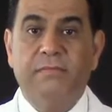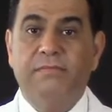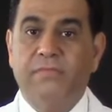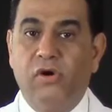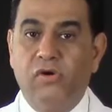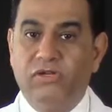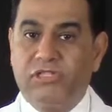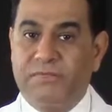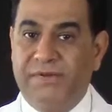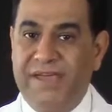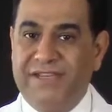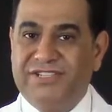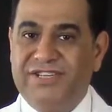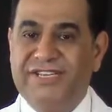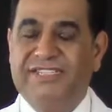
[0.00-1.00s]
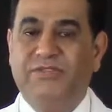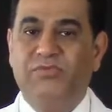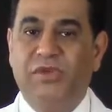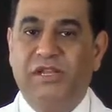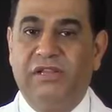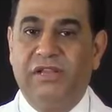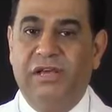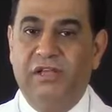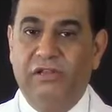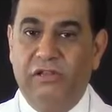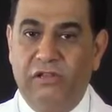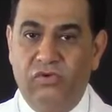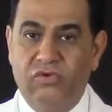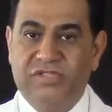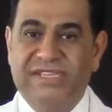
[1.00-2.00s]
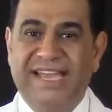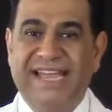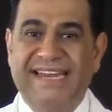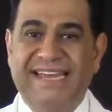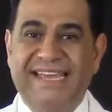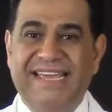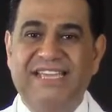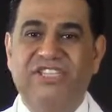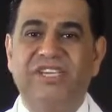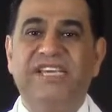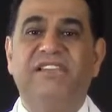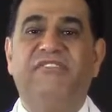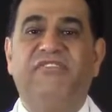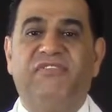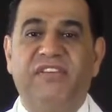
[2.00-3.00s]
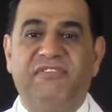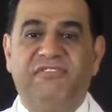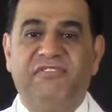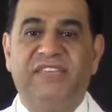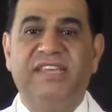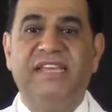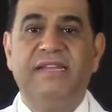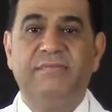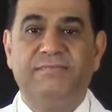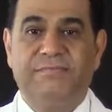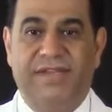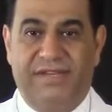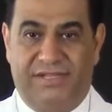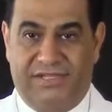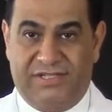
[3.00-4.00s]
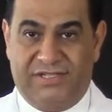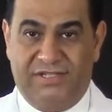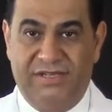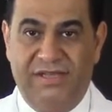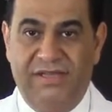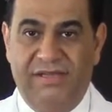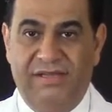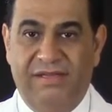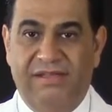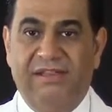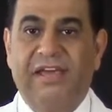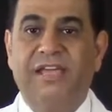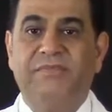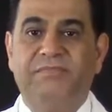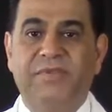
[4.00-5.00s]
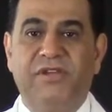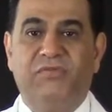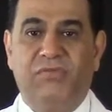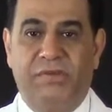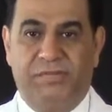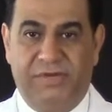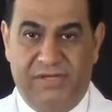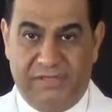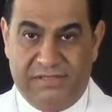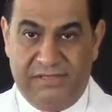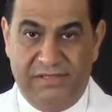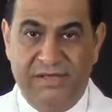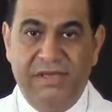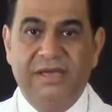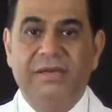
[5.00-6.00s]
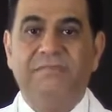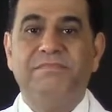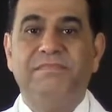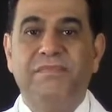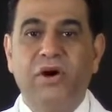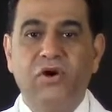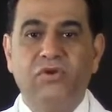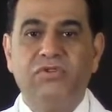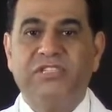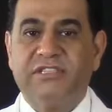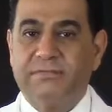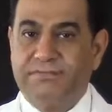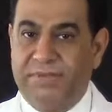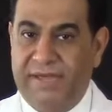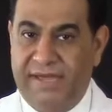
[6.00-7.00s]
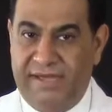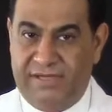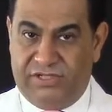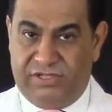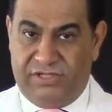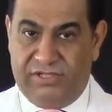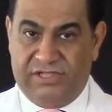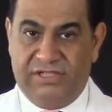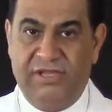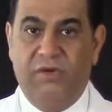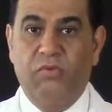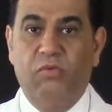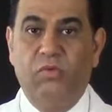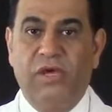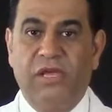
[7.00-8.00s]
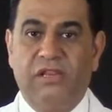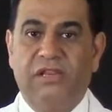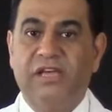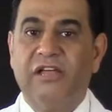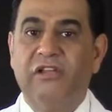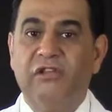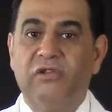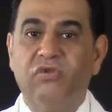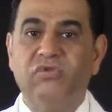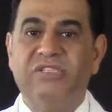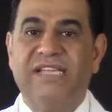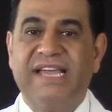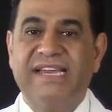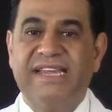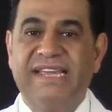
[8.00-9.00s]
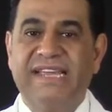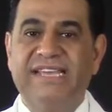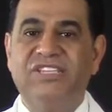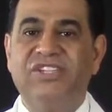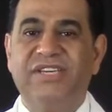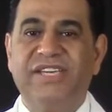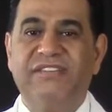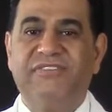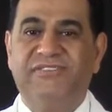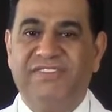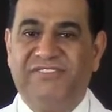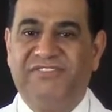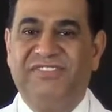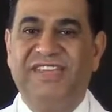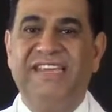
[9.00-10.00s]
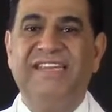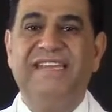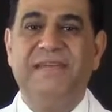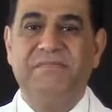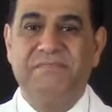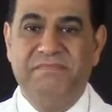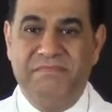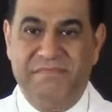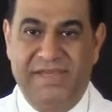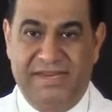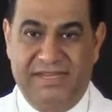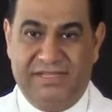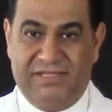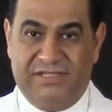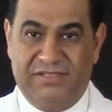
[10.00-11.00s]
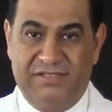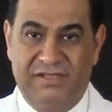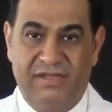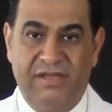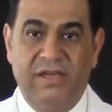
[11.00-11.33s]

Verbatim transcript: Most patients will lose an inch in 15 minutes. Let me repeat. Most patients will lose an inch in 15 minutes.